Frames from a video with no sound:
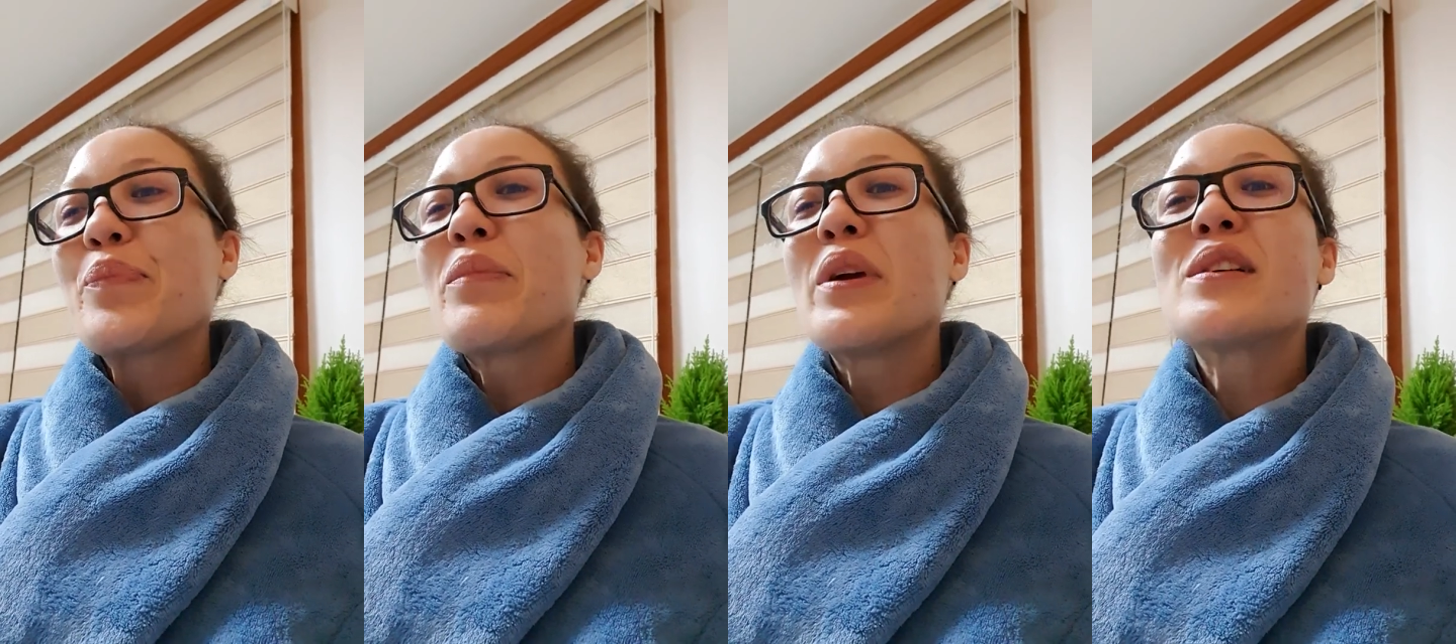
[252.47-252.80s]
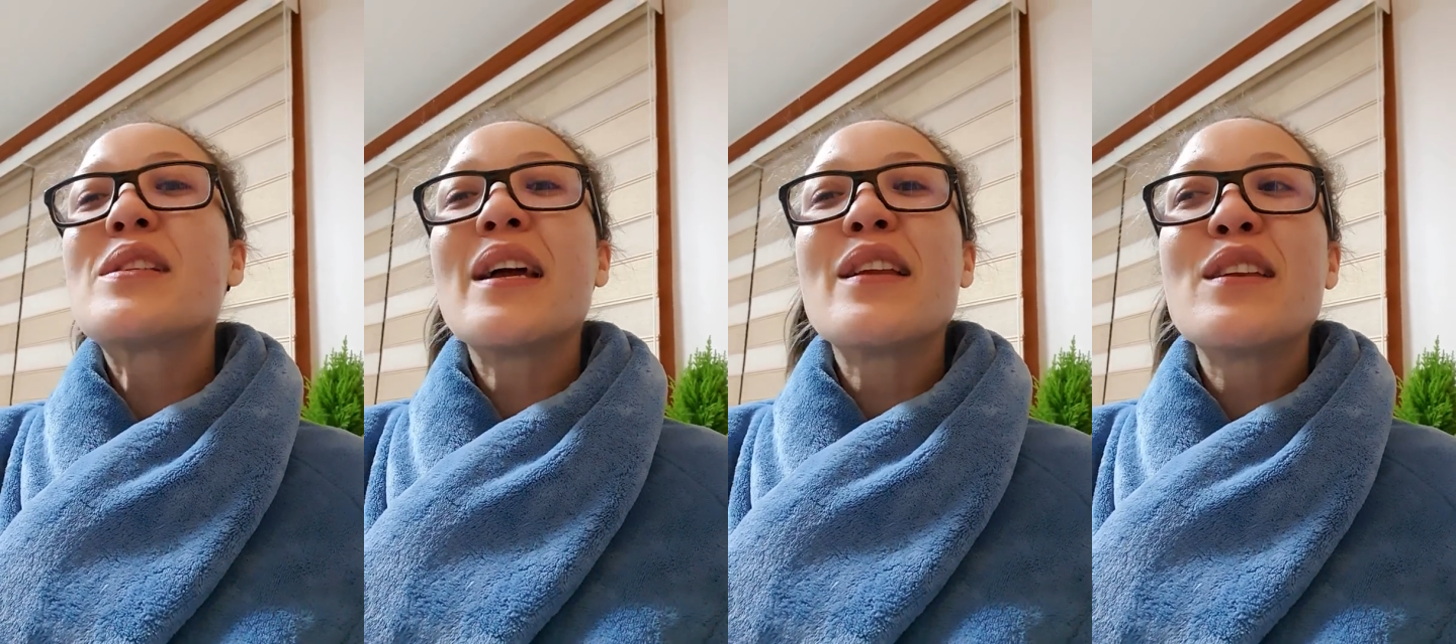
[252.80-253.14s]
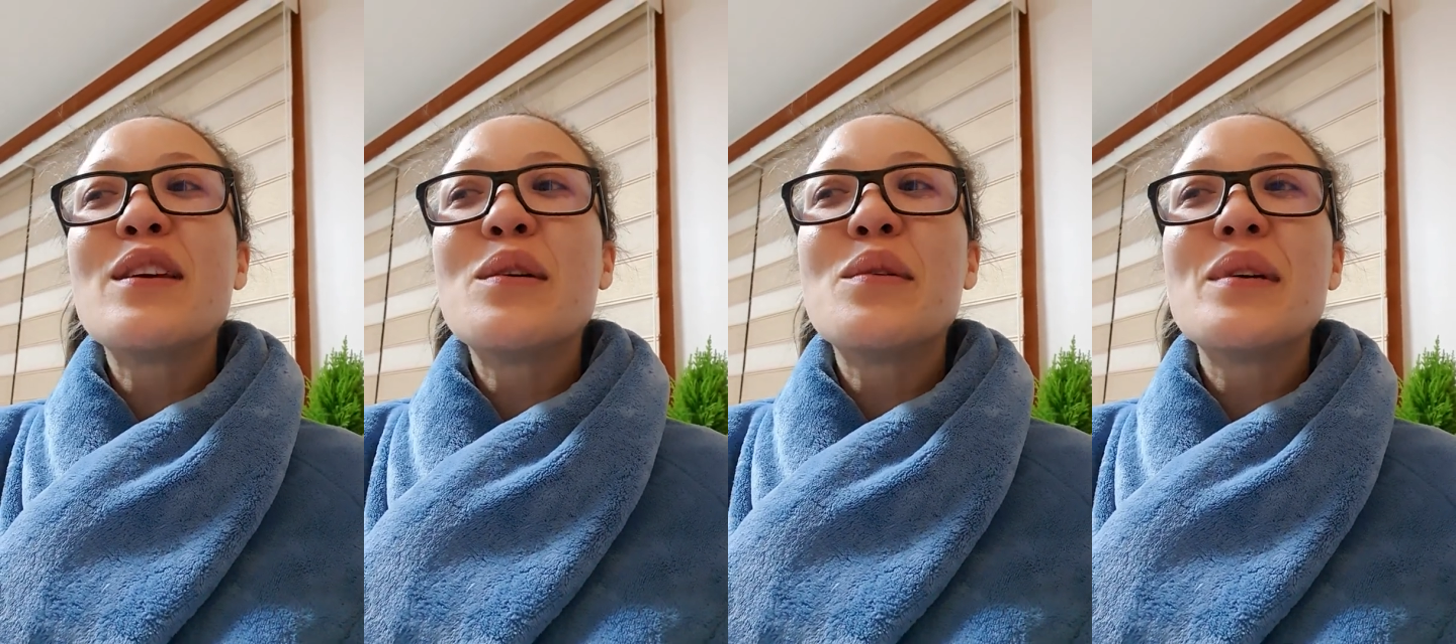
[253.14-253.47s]
because I
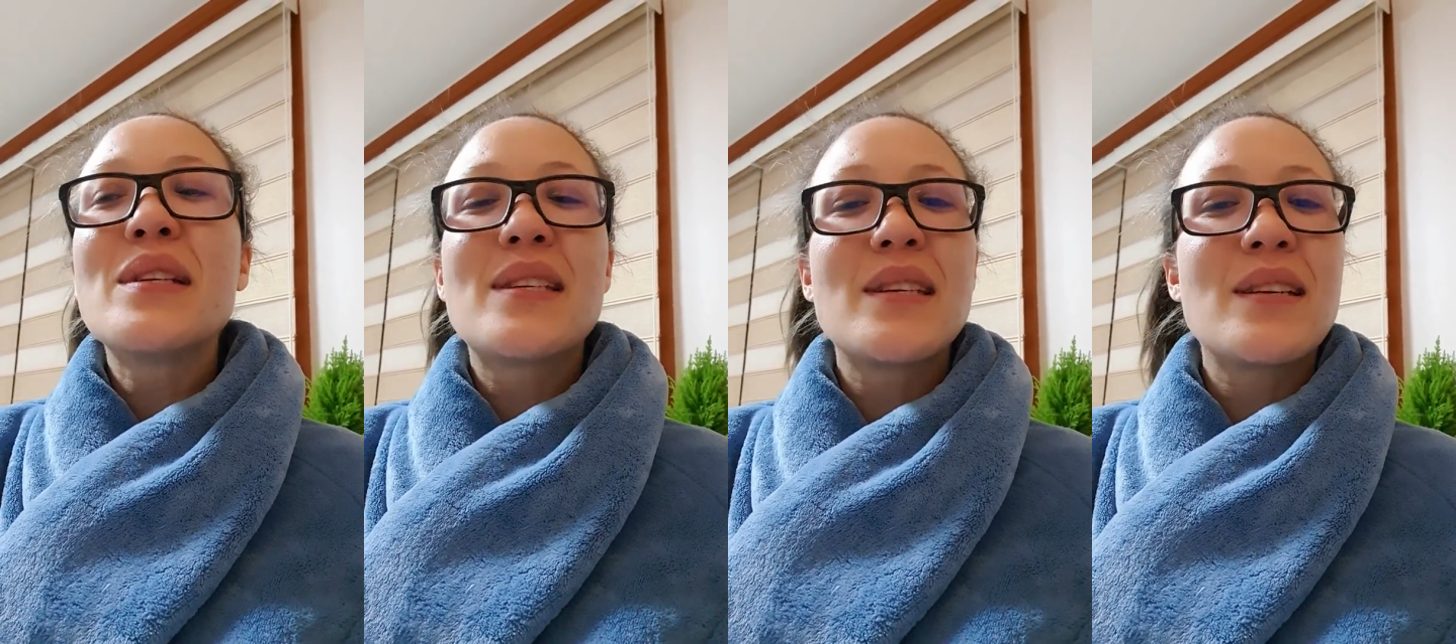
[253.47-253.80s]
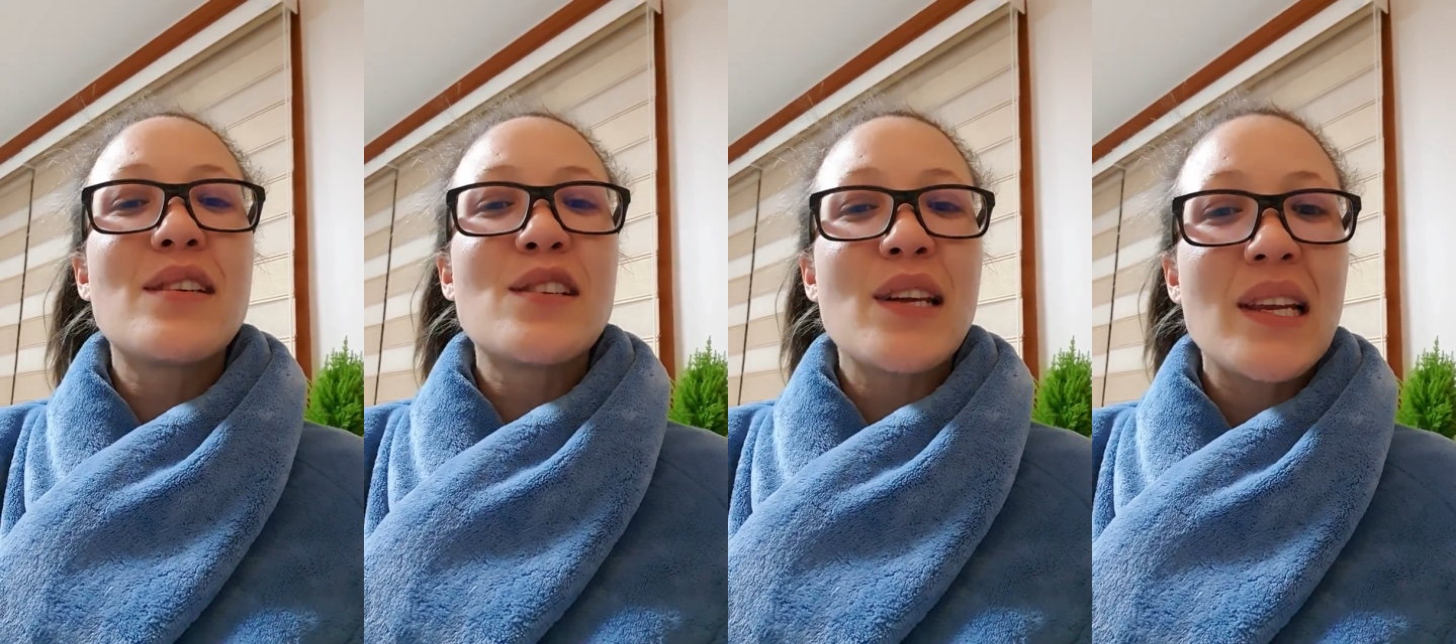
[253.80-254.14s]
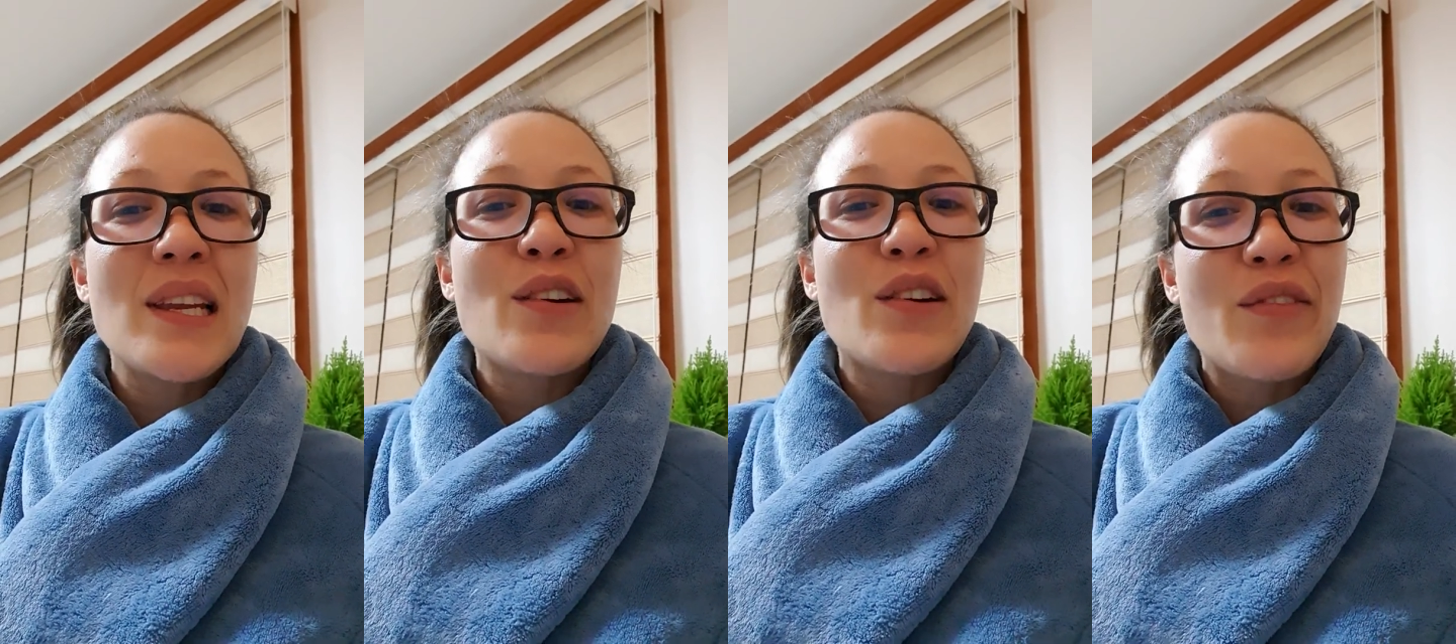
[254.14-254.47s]
knew it didn't
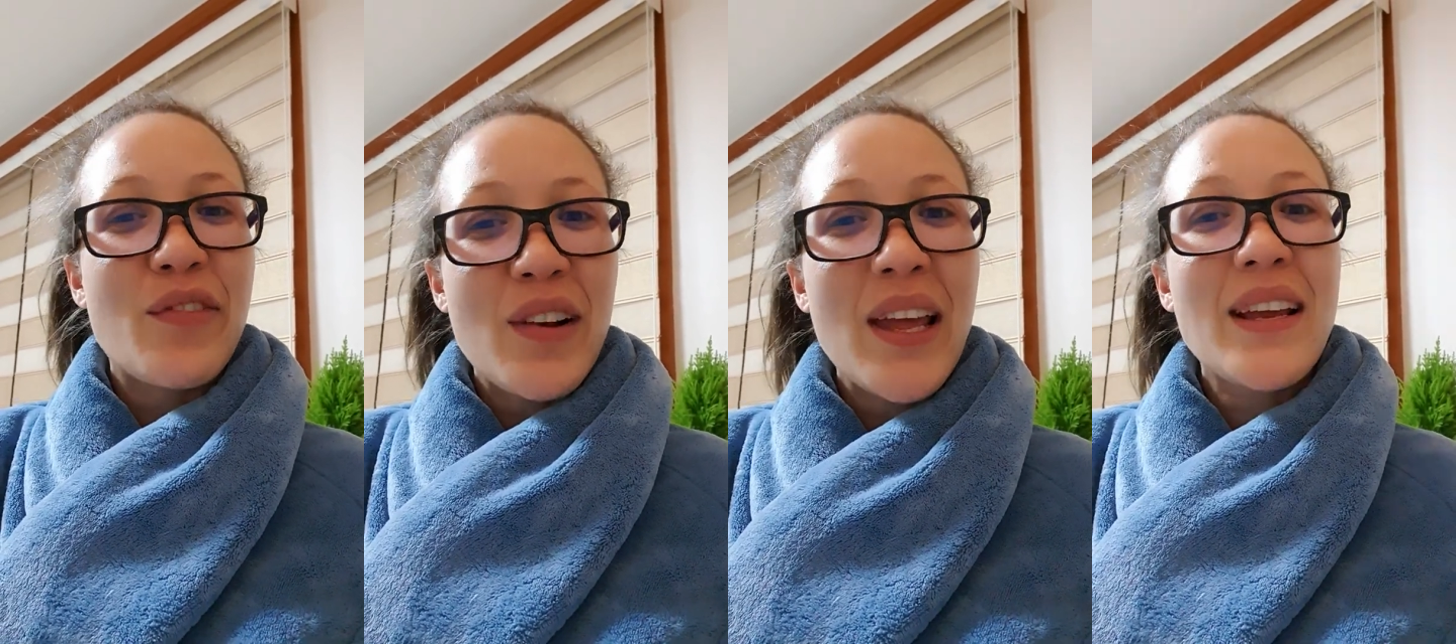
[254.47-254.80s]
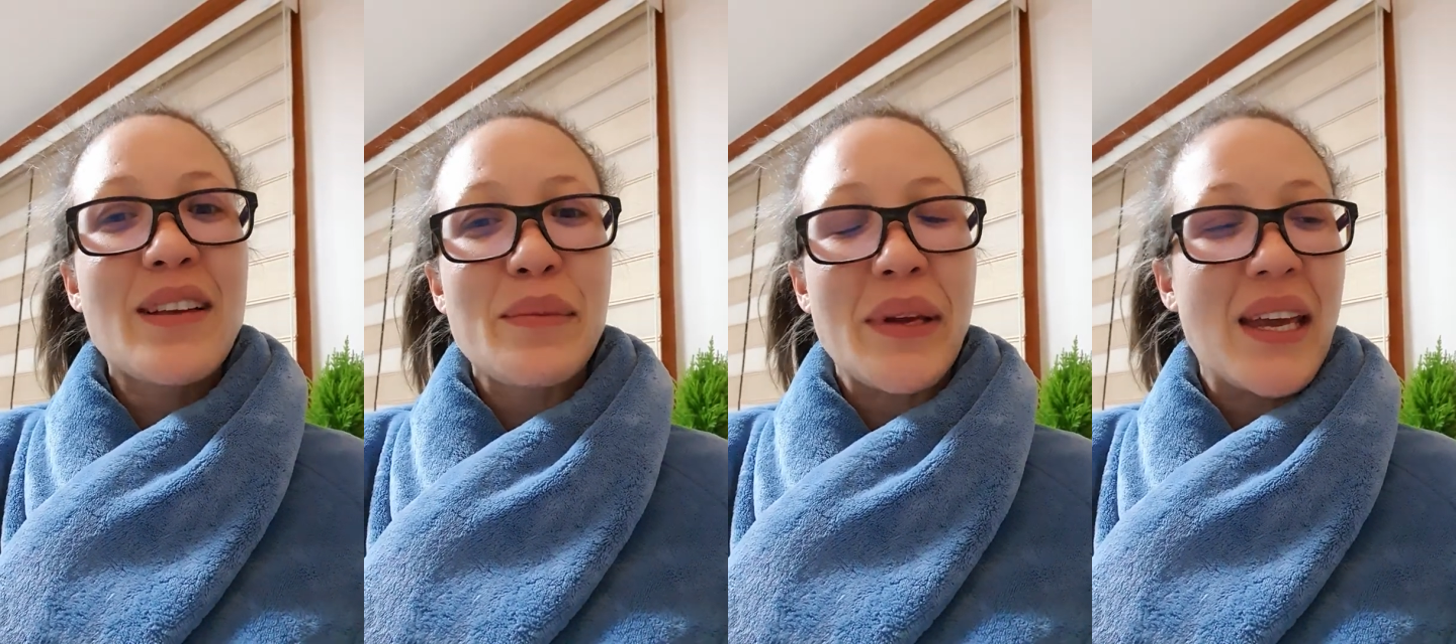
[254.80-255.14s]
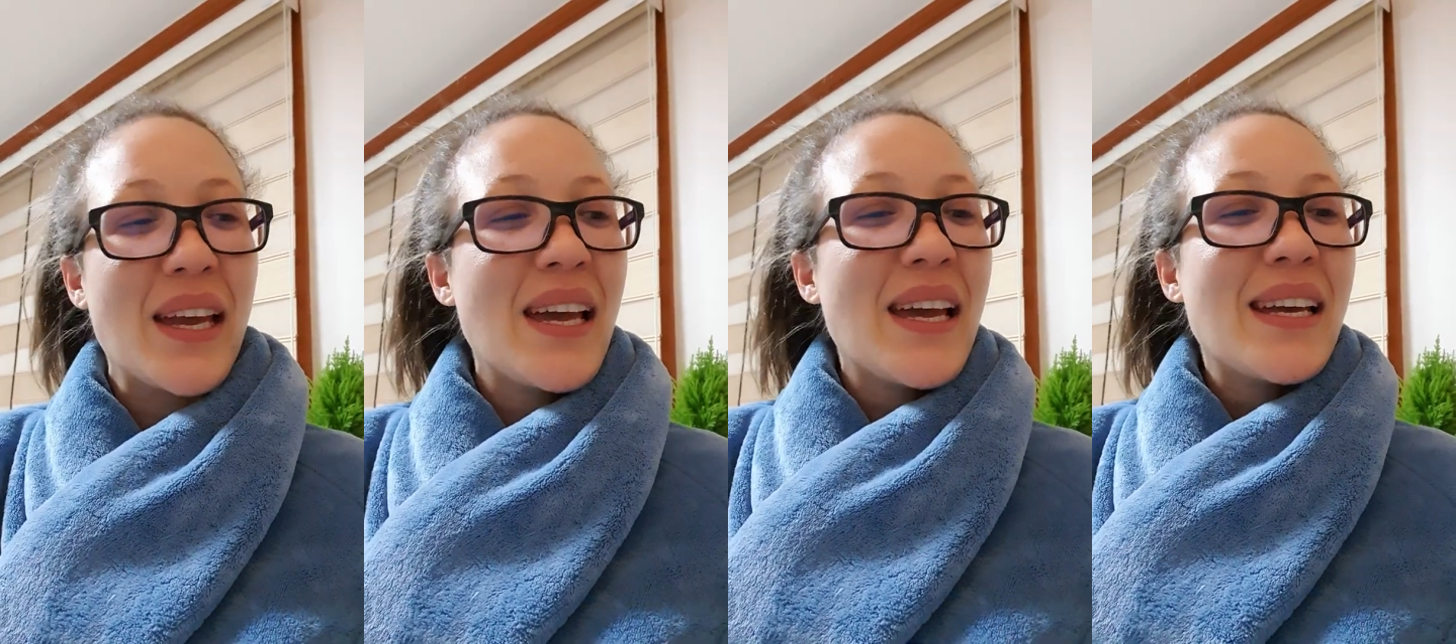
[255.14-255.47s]
really reflect me.